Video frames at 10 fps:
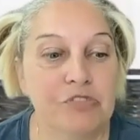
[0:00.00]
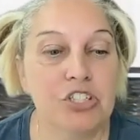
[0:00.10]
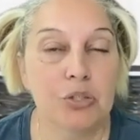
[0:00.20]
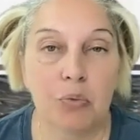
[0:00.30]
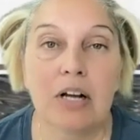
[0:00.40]

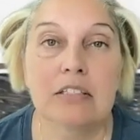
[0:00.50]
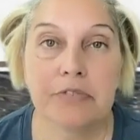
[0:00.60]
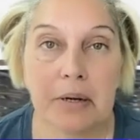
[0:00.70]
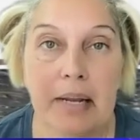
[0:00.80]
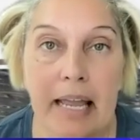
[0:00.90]
she was
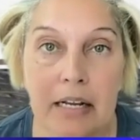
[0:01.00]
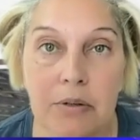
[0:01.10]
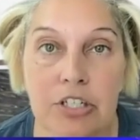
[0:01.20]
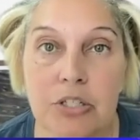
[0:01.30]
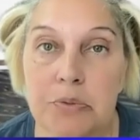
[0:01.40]
very
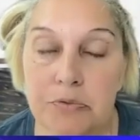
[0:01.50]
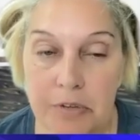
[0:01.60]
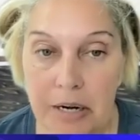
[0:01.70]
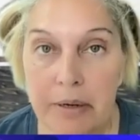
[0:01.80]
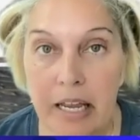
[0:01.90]
angry. She was
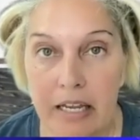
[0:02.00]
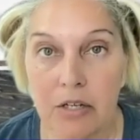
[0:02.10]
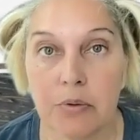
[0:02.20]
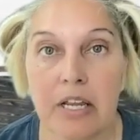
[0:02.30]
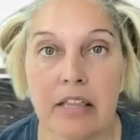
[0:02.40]
very
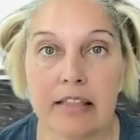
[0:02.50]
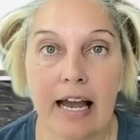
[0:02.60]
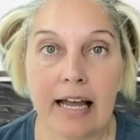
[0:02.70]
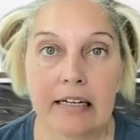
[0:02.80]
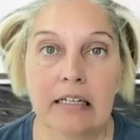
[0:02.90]
angry
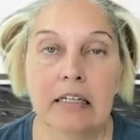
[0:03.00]
that